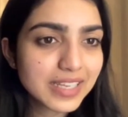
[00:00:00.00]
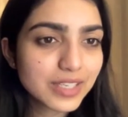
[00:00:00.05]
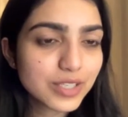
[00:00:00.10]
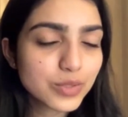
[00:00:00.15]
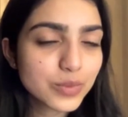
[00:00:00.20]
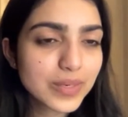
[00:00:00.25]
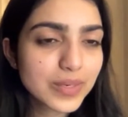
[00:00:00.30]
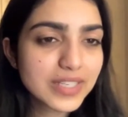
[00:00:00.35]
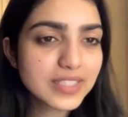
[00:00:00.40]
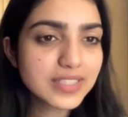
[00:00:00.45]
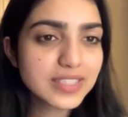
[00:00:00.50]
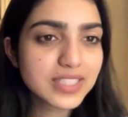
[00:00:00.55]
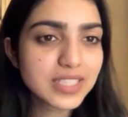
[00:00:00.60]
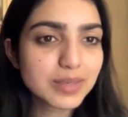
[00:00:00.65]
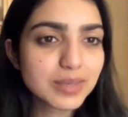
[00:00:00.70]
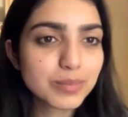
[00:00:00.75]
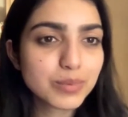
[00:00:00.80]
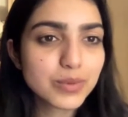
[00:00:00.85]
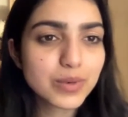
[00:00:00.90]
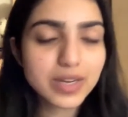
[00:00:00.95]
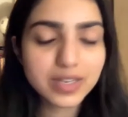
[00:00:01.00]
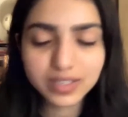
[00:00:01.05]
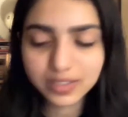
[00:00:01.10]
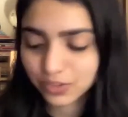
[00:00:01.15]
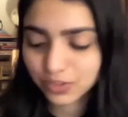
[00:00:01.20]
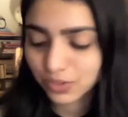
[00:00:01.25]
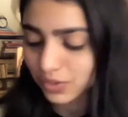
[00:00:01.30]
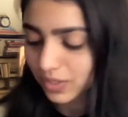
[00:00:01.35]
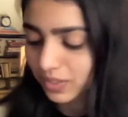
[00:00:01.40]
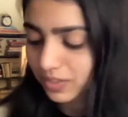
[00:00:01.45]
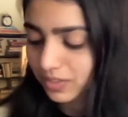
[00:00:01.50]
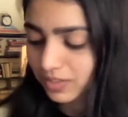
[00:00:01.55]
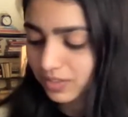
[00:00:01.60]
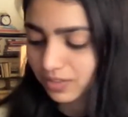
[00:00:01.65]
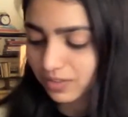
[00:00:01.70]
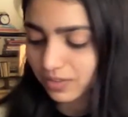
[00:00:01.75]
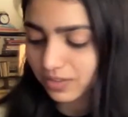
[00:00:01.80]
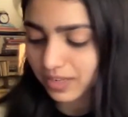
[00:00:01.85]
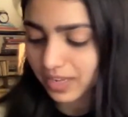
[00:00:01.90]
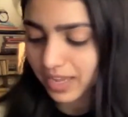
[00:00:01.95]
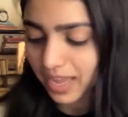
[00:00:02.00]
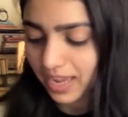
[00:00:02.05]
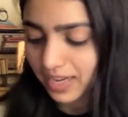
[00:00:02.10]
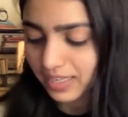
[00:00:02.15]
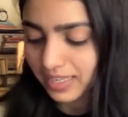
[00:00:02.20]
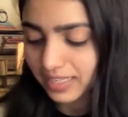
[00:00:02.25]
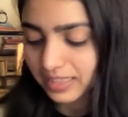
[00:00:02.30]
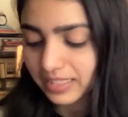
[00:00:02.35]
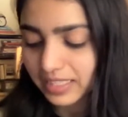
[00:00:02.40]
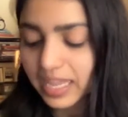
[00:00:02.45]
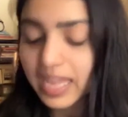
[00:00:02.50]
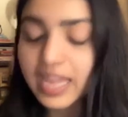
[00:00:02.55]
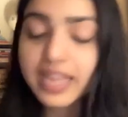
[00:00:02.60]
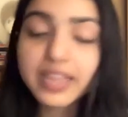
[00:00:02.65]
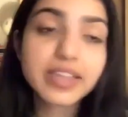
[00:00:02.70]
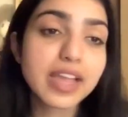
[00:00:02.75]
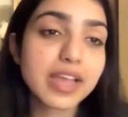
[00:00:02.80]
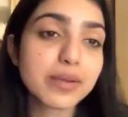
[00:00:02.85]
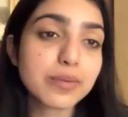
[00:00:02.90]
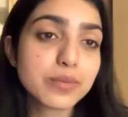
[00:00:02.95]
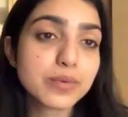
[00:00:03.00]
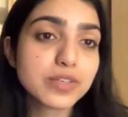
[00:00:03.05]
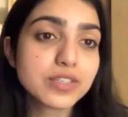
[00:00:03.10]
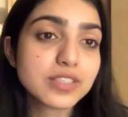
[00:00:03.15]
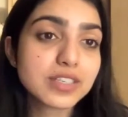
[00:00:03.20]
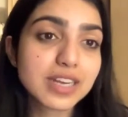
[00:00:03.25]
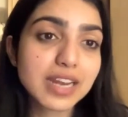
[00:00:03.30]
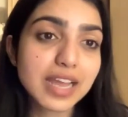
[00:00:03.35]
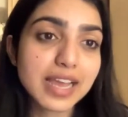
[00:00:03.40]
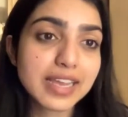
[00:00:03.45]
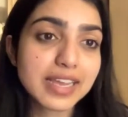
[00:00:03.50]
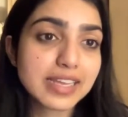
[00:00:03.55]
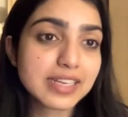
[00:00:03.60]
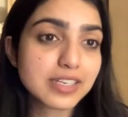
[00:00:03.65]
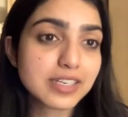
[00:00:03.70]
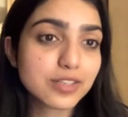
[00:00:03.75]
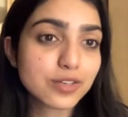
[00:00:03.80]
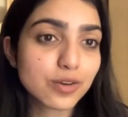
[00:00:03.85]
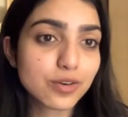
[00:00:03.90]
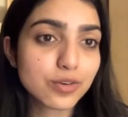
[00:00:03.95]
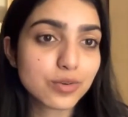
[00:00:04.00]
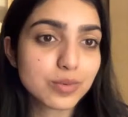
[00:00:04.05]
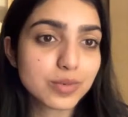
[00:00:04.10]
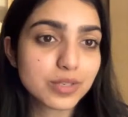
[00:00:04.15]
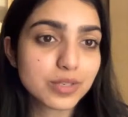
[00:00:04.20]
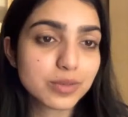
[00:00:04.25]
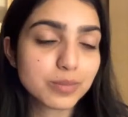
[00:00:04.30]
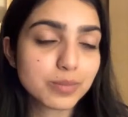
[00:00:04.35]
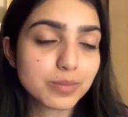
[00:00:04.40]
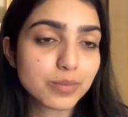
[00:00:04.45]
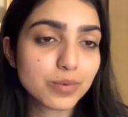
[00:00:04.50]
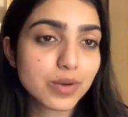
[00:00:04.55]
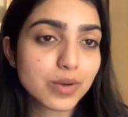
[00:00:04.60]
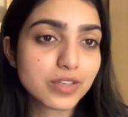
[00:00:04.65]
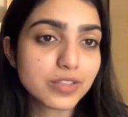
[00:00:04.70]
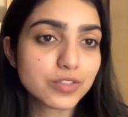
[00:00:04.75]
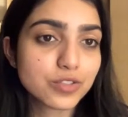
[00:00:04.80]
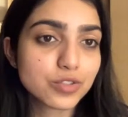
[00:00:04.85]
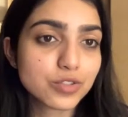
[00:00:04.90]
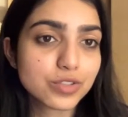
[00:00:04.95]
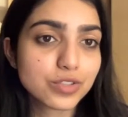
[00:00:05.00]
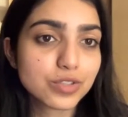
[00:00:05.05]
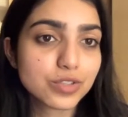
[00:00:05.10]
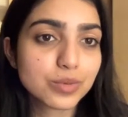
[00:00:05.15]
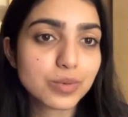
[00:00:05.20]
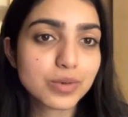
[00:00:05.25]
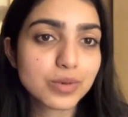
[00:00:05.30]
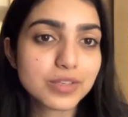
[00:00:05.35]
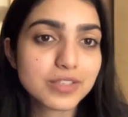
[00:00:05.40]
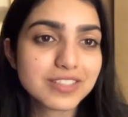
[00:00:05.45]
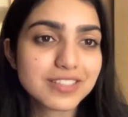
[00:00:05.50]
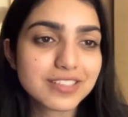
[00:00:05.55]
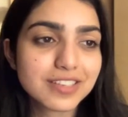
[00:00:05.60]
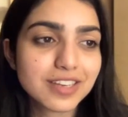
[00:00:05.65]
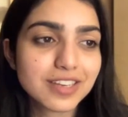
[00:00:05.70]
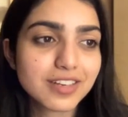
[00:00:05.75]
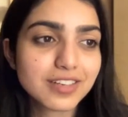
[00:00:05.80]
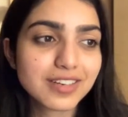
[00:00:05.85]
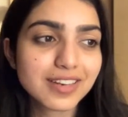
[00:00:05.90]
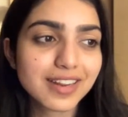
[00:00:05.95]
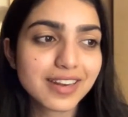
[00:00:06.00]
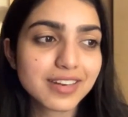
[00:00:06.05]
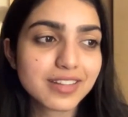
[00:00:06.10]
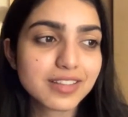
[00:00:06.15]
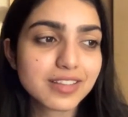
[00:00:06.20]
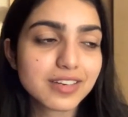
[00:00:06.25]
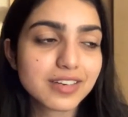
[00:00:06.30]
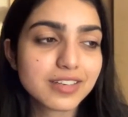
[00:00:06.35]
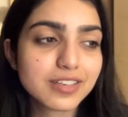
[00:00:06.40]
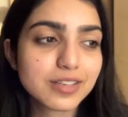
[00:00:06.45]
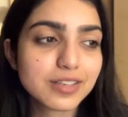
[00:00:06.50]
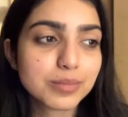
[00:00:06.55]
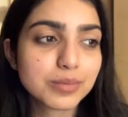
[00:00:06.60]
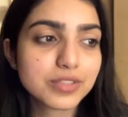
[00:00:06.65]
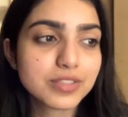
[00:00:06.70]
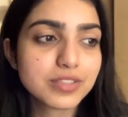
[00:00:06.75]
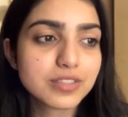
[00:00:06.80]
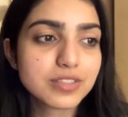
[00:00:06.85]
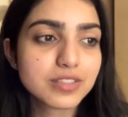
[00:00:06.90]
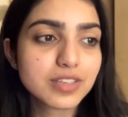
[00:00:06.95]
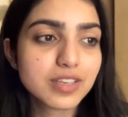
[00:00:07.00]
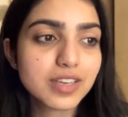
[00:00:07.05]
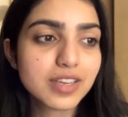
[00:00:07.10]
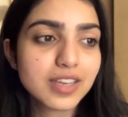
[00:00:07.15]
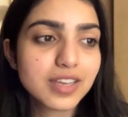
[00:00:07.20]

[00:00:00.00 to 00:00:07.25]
Do I see a boa constrictor or a hat? I wouldn't lie. I did not know what a boa constrictor was until I read The Little Prince.